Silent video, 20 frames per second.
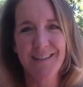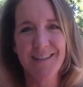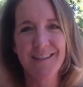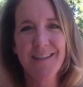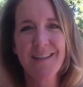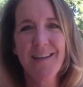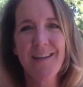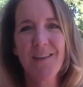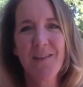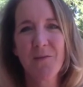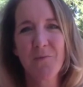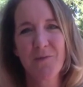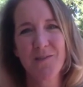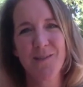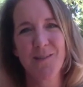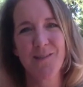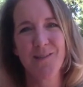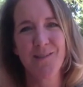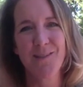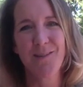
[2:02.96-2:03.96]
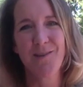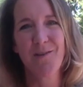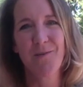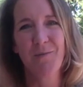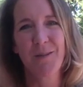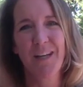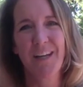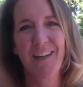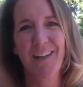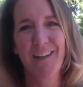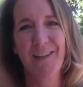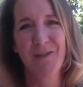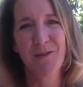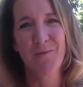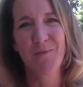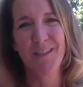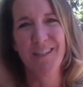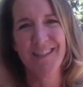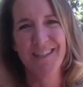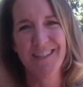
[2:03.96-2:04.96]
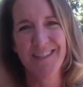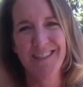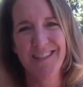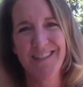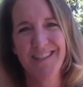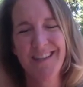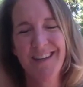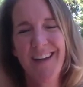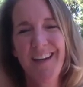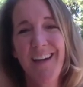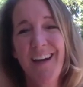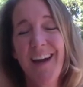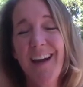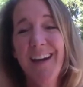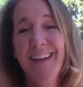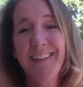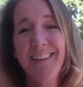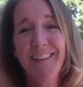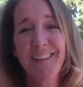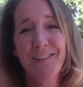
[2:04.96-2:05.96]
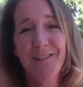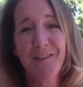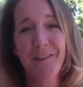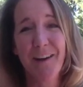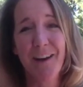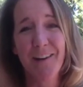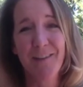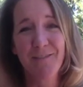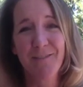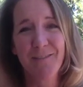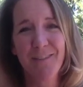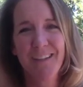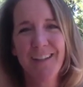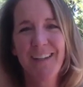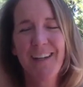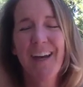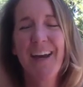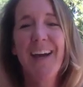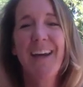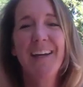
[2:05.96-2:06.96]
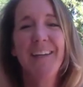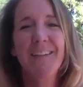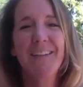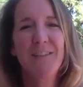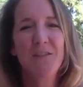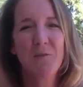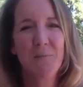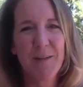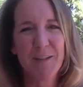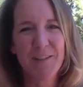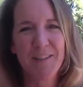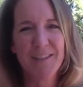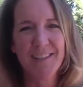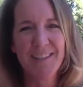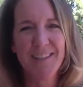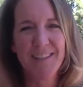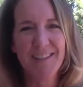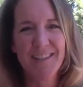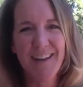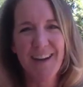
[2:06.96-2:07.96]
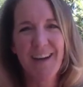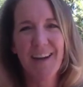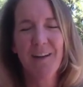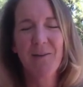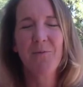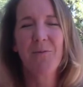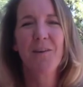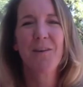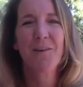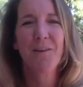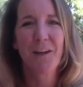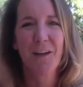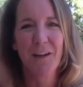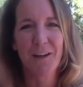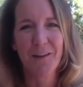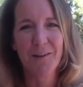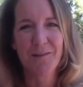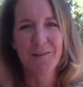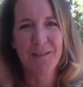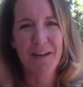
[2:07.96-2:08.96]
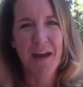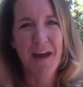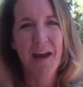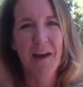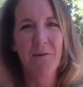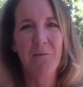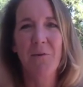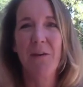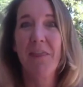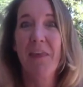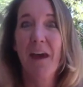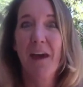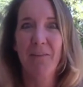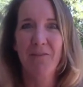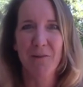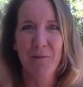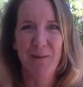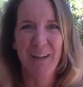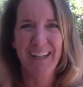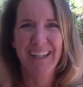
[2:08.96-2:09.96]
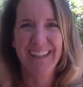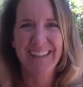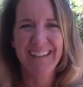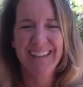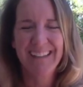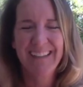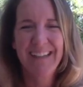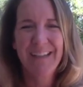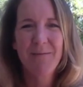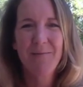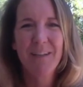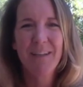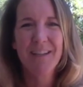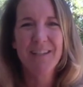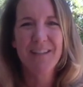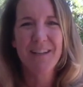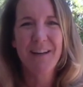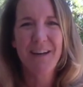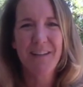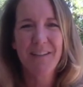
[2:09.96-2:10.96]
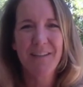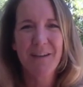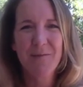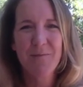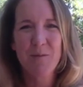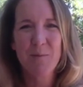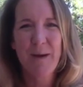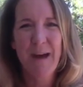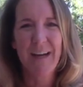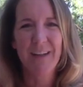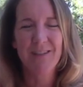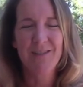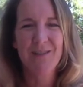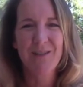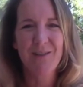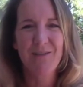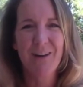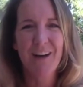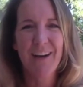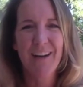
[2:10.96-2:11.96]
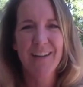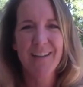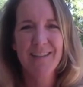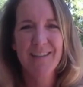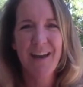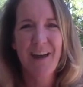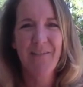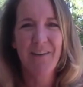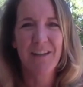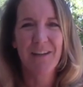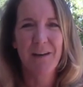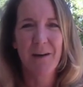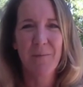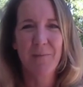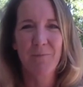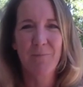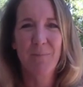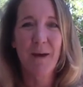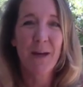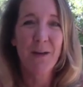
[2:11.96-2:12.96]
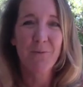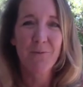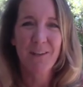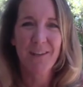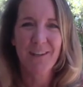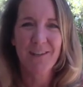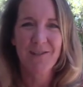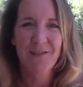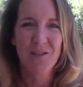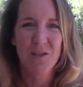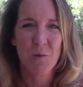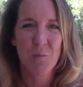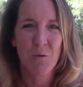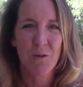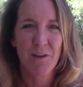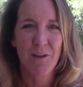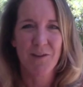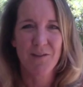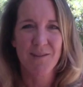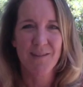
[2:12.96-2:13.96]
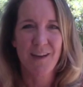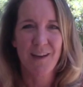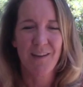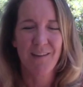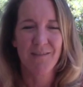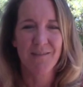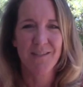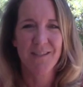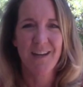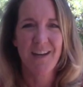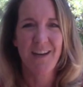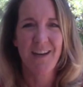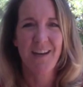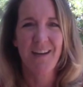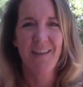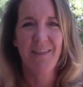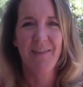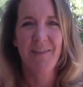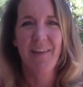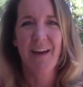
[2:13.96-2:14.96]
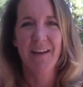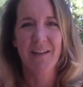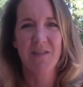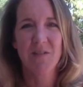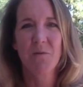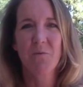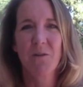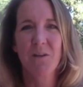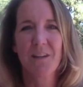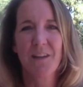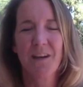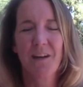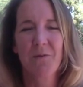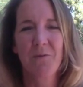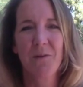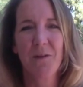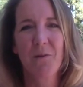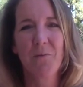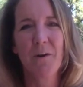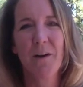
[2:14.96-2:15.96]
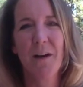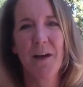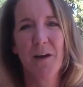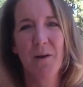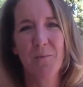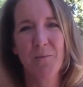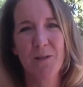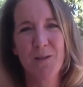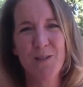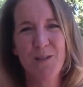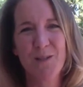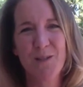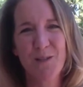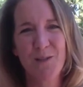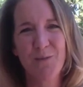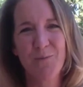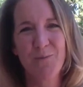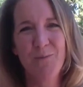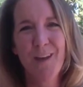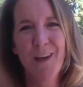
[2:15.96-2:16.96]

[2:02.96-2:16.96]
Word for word: see the results that you'll be getting in your business and in your life and in your marriages and with your kiddos and with everybody because it all comes back to us having a better relationship with ourselves and that's the work that I really want to help you to do.